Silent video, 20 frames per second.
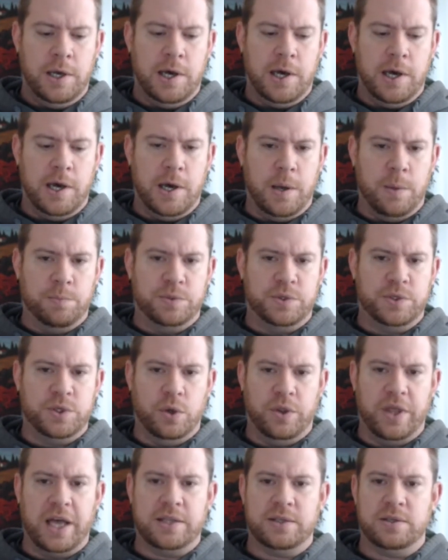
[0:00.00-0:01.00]

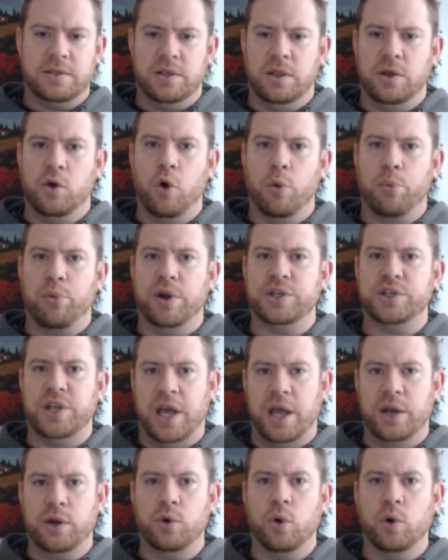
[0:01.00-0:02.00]
So that's the corporation
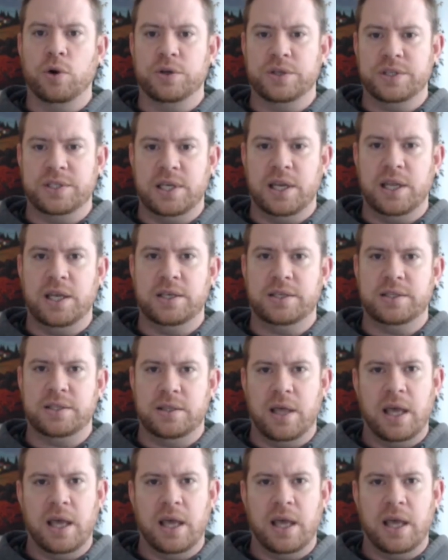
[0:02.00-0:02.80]
headquarters cities.